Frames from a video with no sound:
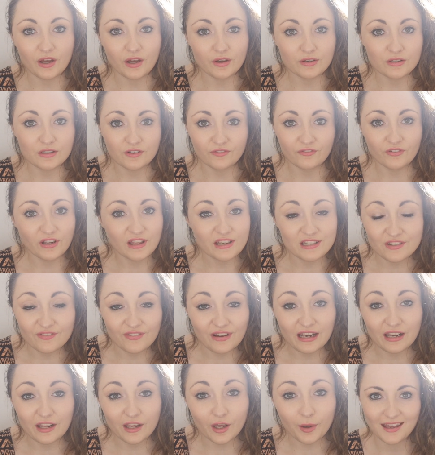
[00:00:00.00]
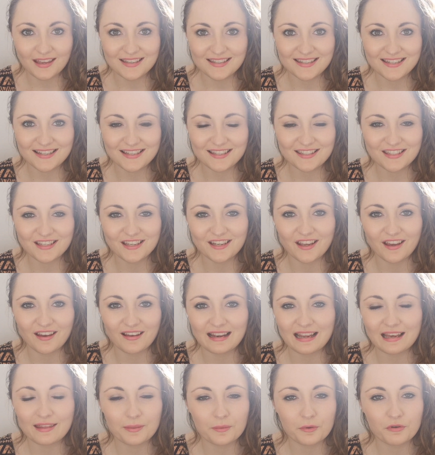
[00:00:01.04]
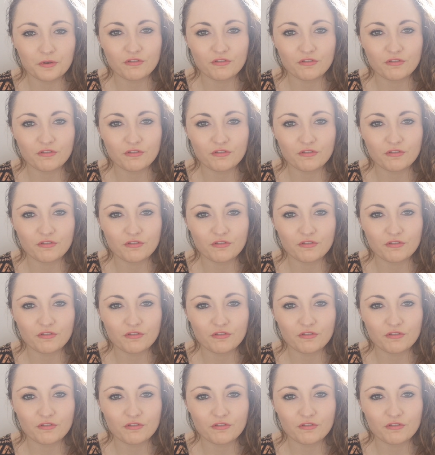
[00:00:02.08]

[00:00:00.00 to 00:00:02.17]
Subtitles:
to fully develop, and just, let them